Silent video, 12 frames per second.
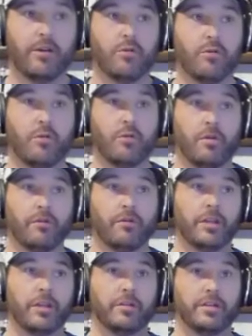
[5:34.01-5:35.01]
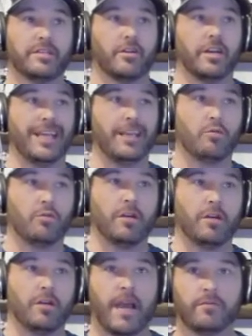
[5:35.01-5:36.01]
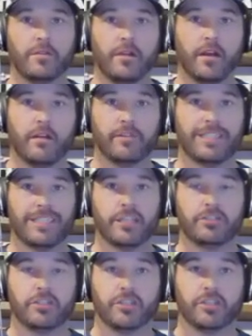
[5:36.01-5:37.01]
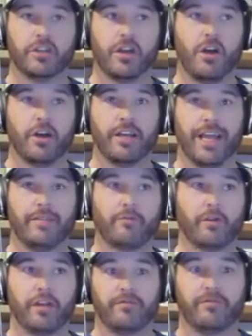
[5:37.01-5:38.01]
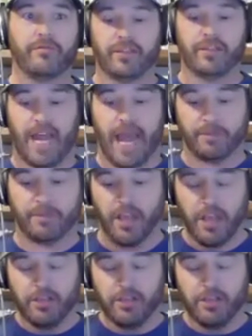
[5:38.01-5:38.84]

Or, or, you know, is there an equal amount of attention on every event that happens?